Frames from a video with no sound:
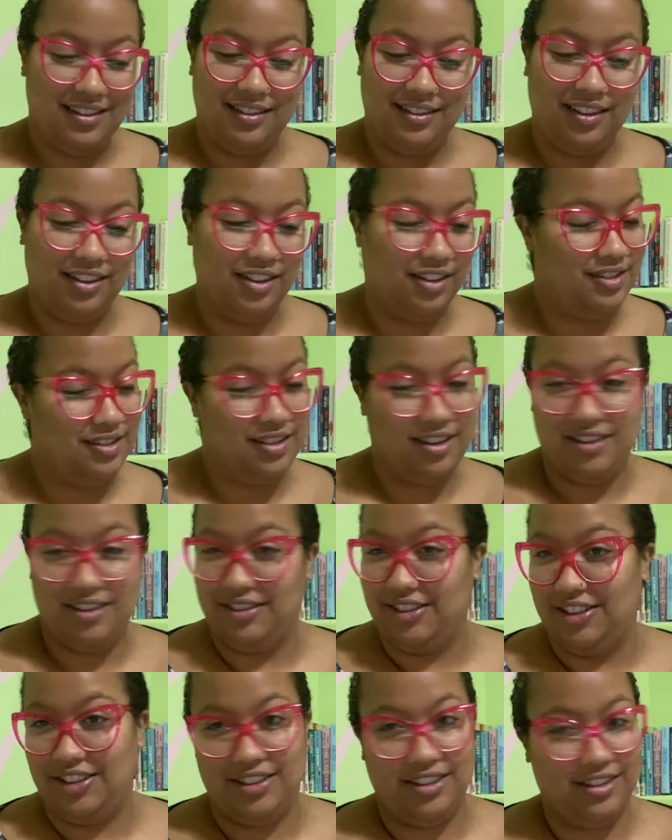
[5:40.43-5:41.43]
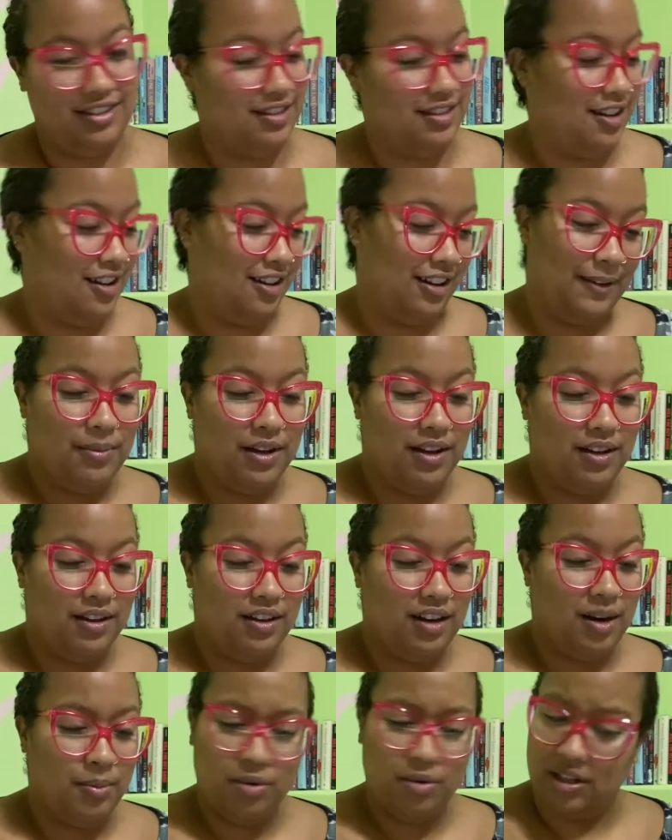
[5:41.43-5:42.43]
Good song, good song.
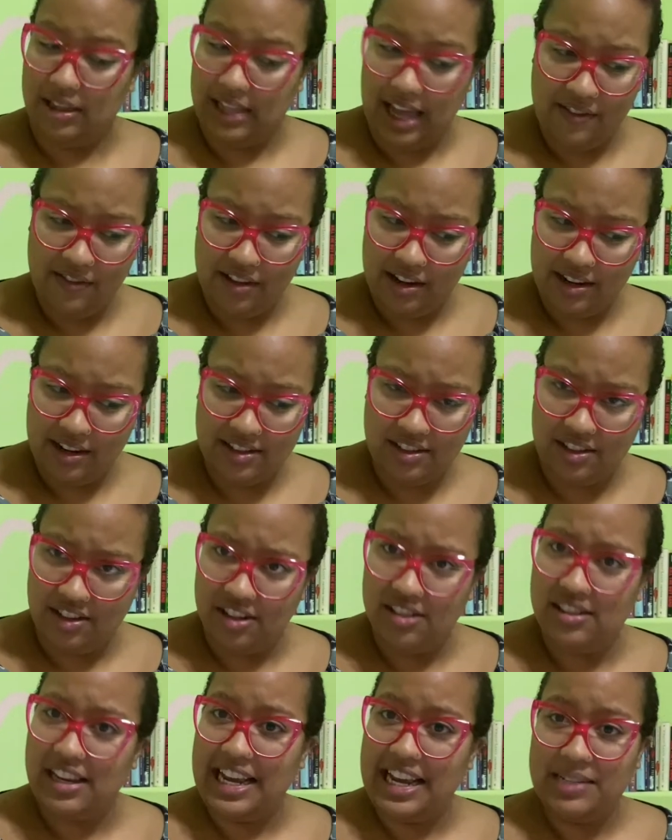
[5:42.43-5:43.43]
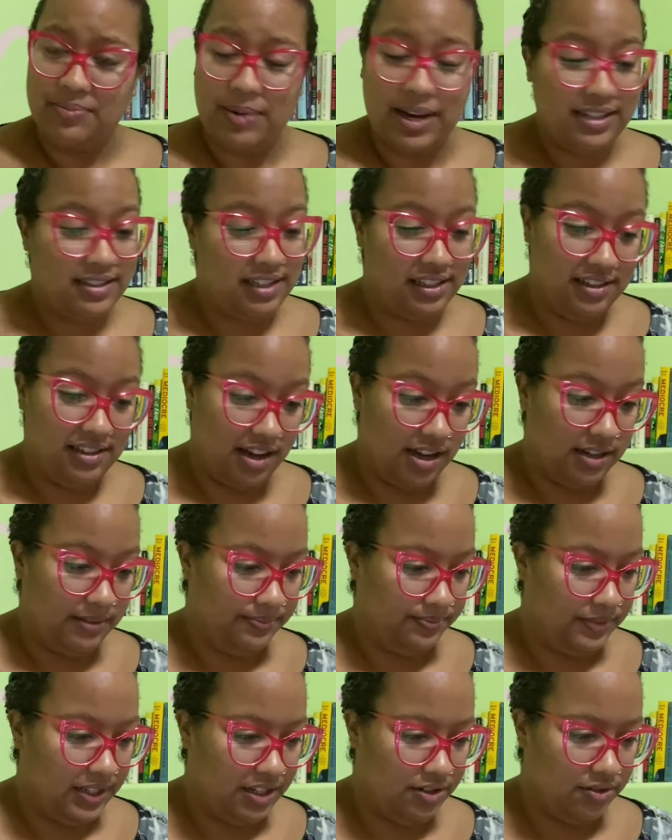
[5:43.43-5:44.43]
Number 11 is Good Days by SZA.
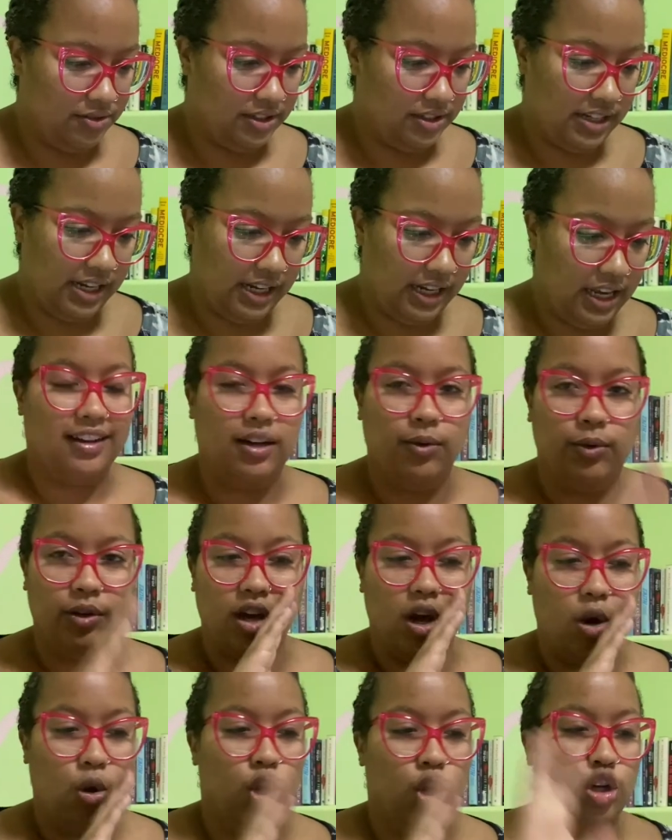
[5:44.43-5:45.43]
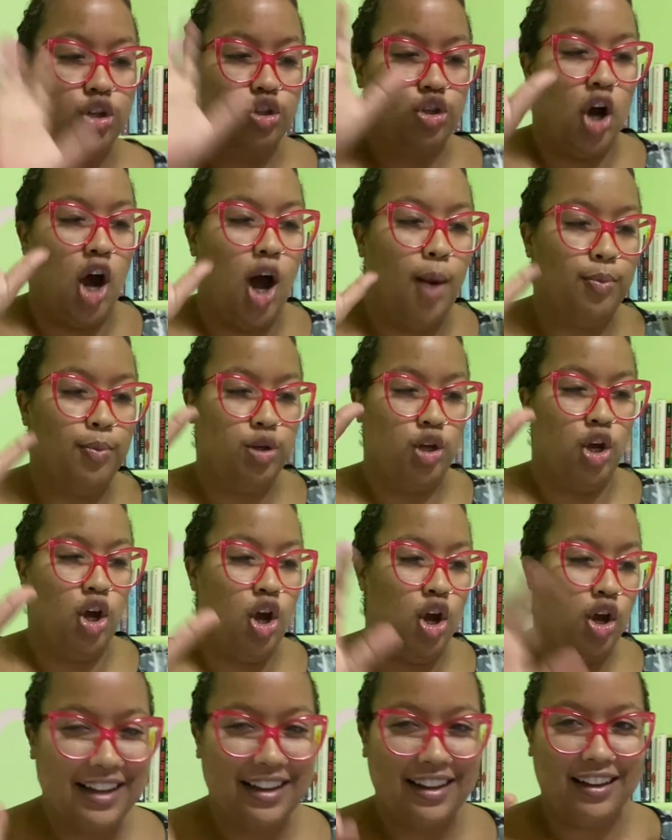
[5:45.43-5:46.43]
Interesting. Here we go. Top
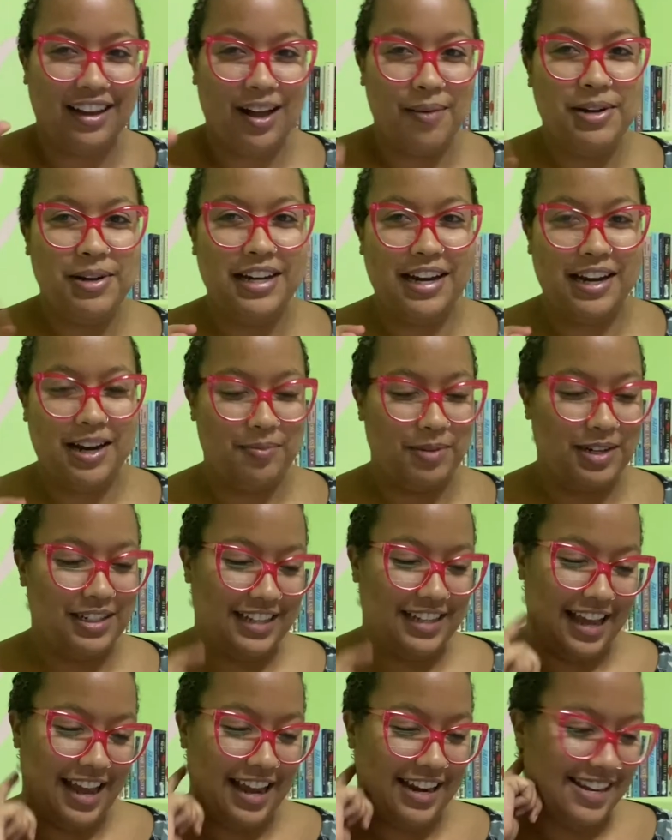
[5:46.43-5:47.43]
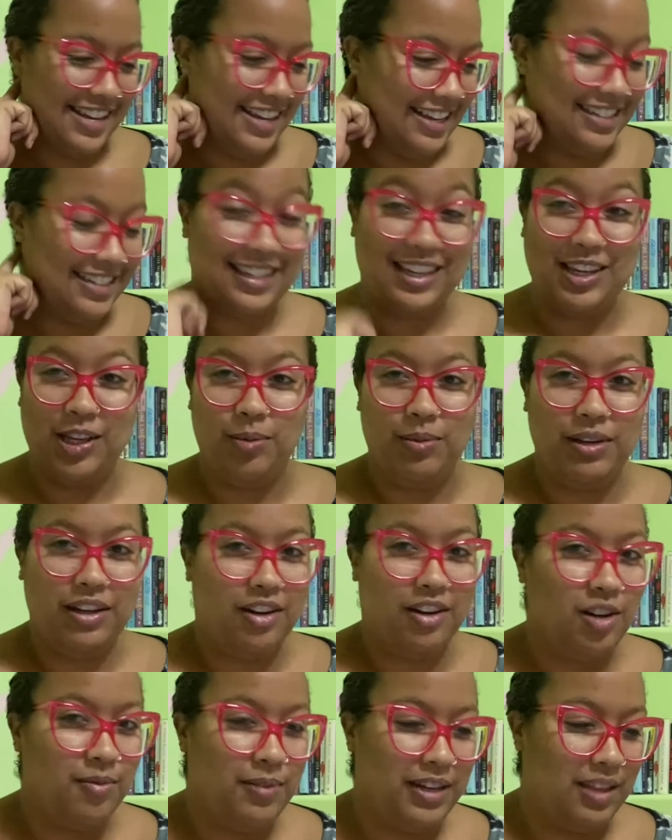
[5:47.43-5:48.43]
10. Coming in at number 10 is Kill Me
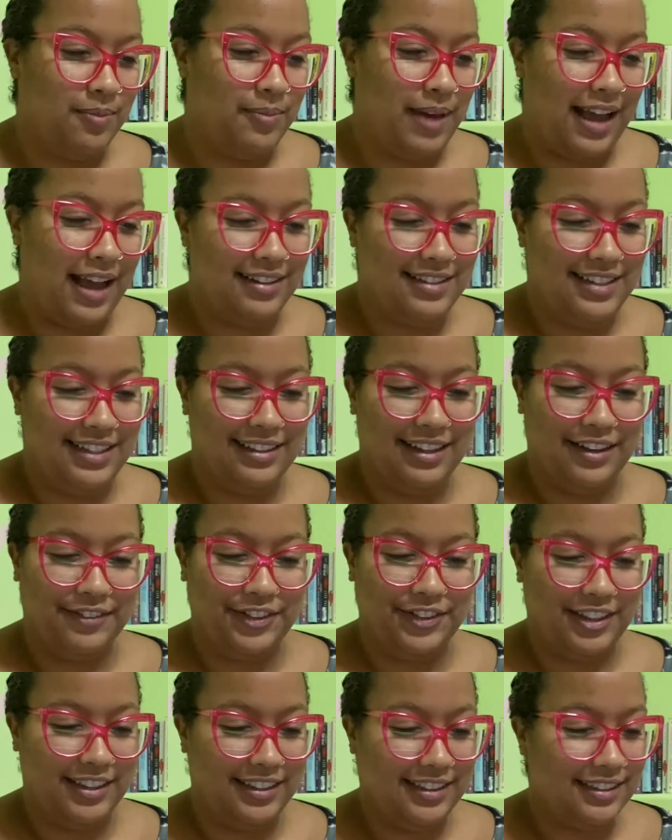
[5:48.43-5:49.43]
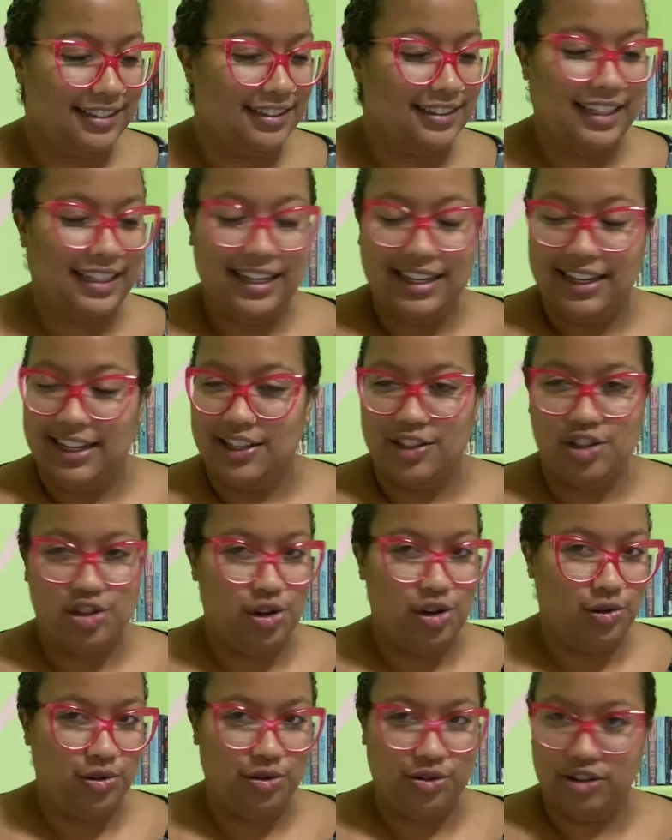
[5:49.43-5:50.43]
Girl by The Backseat Lovers.
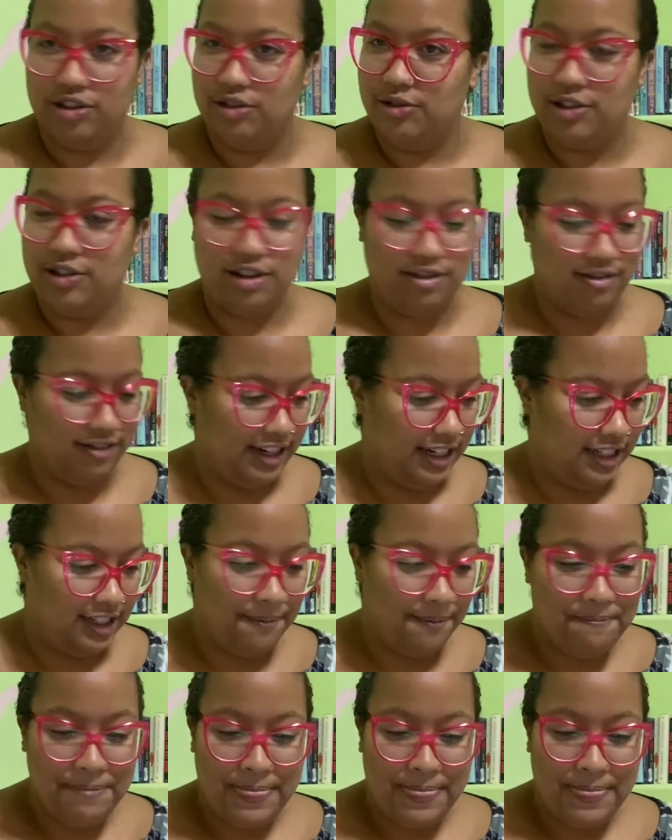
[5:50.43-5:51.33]
So true, so real.